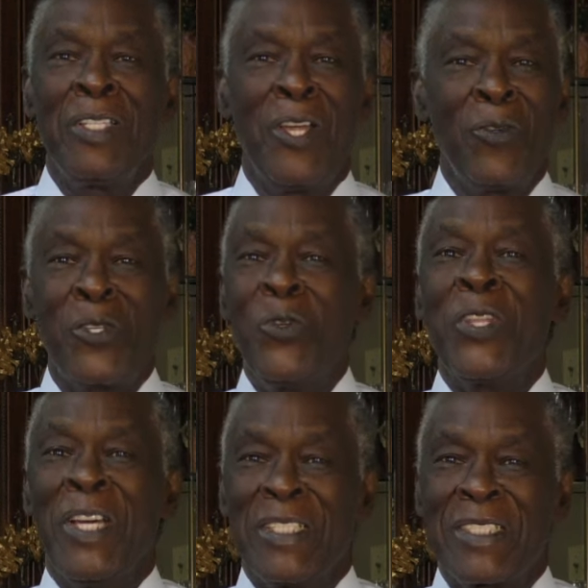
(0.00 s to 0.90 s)
don't do
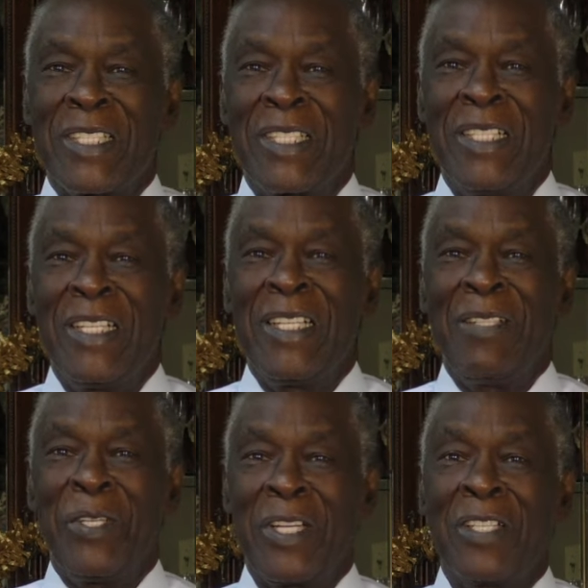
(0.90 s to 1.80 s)
this
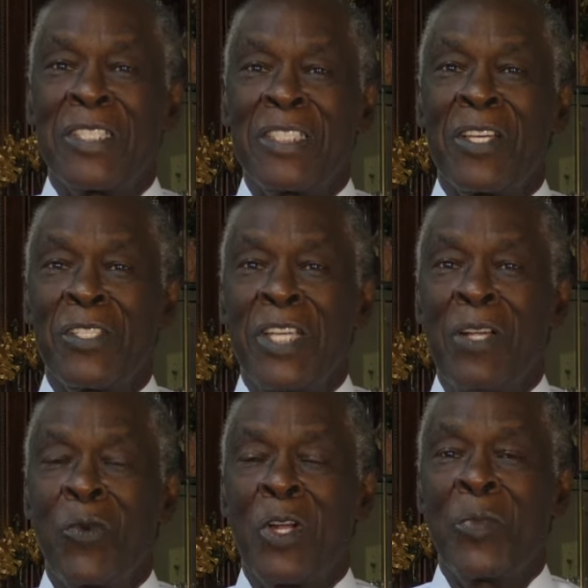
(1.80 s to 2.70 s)
because this is going to take work.